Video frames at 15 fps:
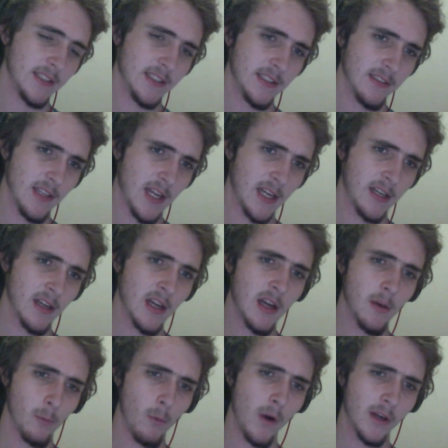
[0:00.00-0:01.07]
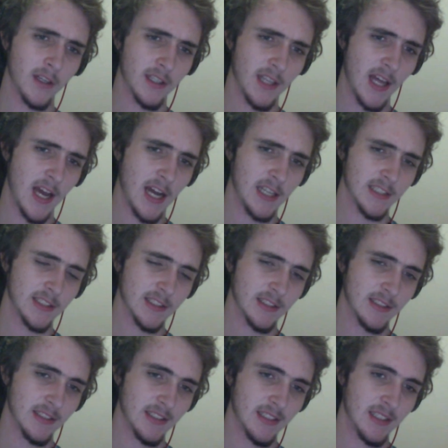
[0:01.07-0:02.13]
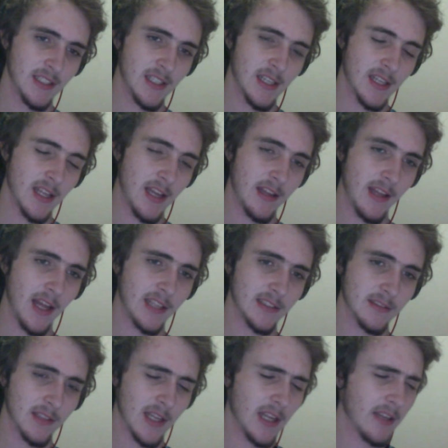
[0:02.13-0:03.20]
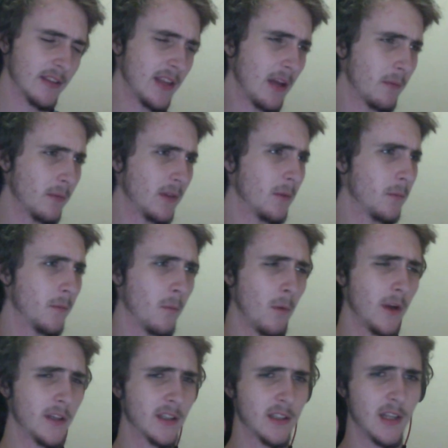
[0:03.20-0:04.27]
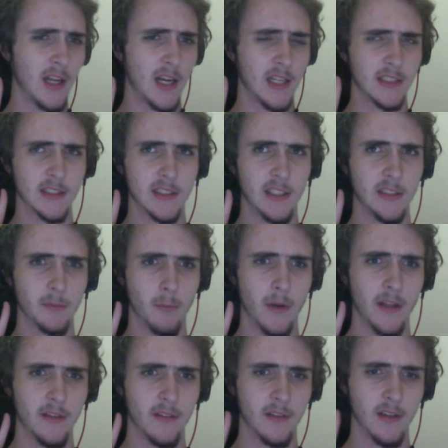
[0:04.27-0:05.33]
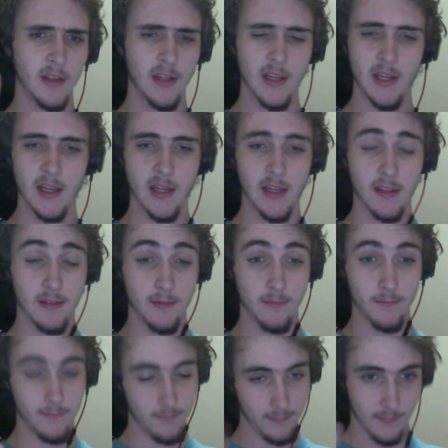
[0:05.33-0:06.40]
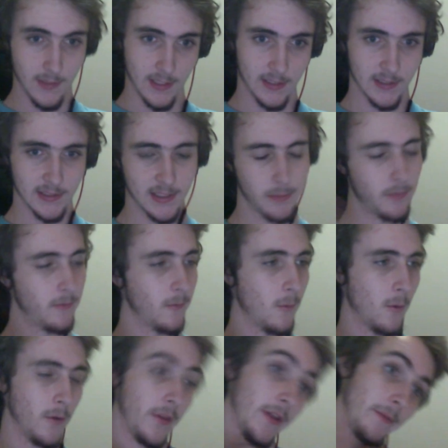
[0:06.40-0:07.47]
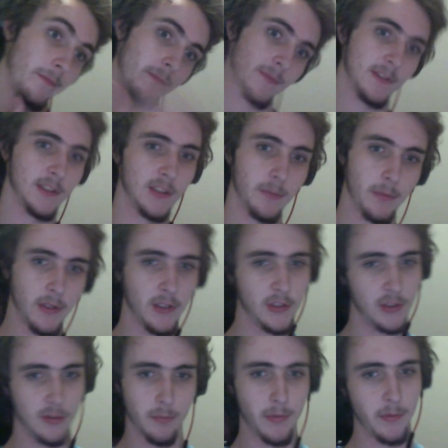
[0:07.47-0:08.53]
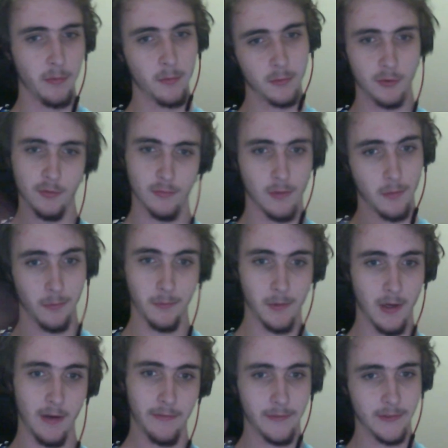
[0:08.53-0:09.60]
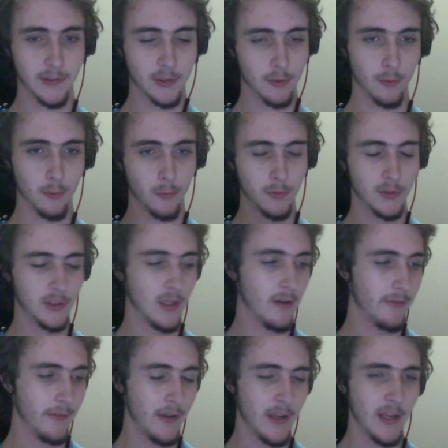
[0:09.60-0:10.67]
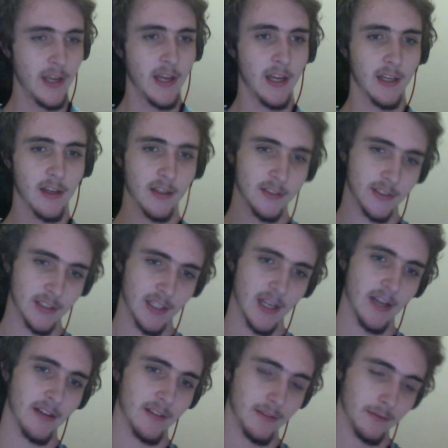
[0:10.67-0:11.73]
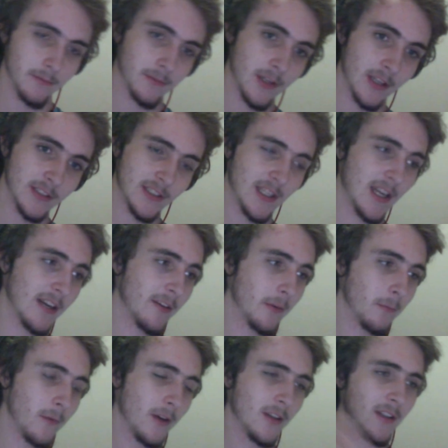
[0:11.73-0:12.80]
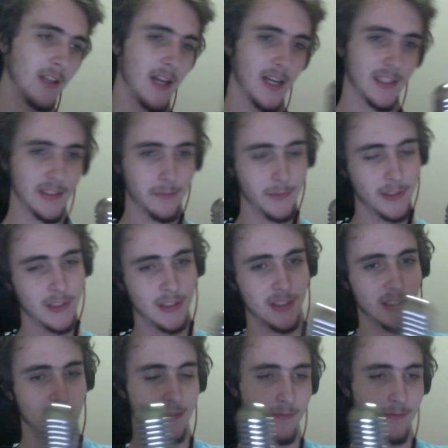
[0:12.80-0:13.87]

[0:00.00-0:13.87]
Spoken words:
in like one class, and that's like that. The one class is when, like I said before, the disabilities of people with trouble have in school and stuff got together in one class, and we just